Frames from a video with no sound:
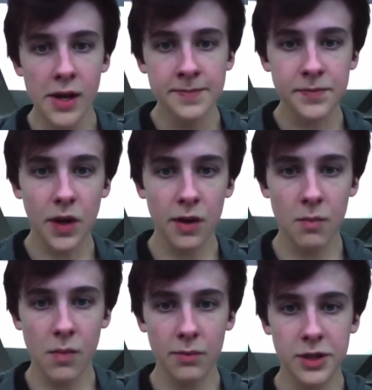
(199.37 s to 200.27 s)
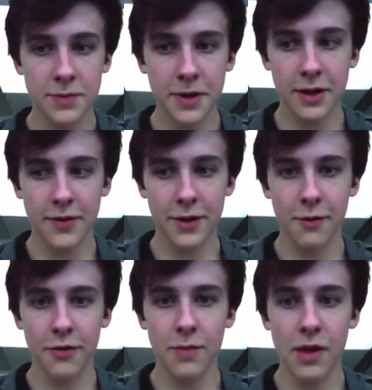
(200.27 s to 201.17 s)
I'm just making a video
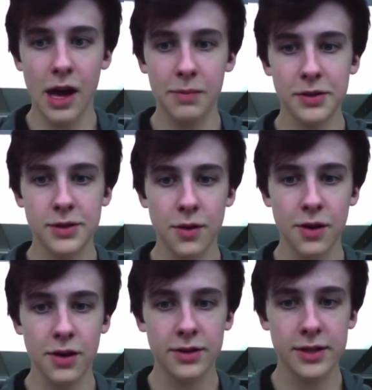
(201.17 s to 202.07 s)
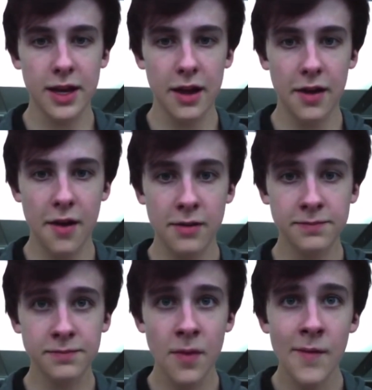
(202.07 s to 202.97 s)
from the Apple store to say
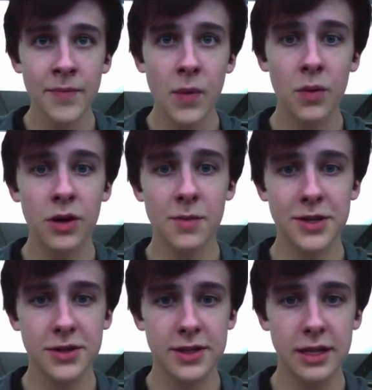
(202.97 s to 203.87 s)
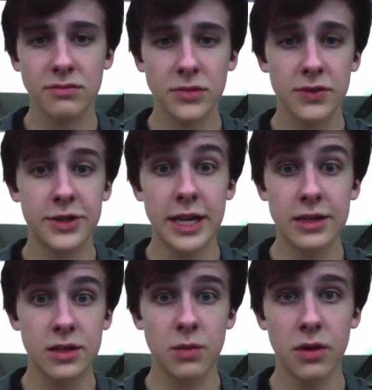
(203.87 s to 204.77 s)
we're going to miss you, Steve. You've
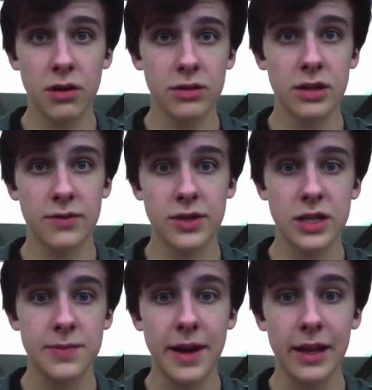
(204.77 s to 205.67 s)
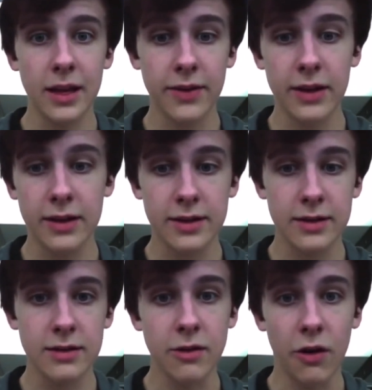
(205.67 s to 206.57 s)
changed the world and you've changed my life.
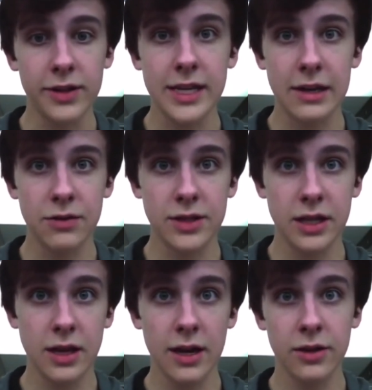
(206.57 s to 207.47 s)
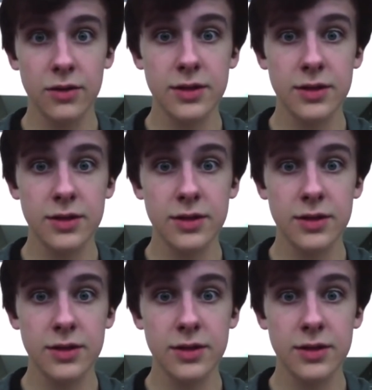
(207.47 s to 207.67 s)
All the technology that I use is